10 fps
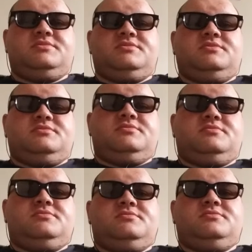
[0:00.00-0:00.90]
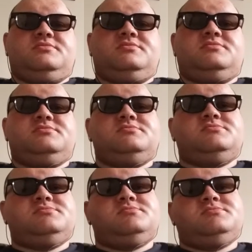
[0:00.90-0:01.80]

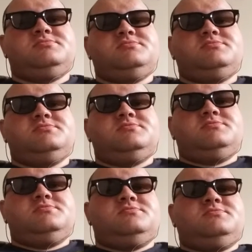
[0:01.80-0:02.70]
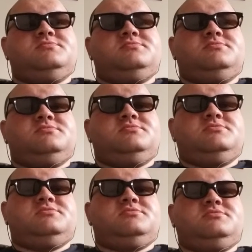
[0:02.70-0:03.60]

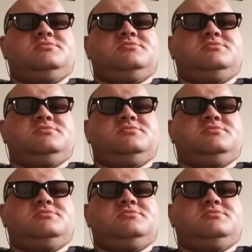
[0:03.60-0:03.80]
(silence)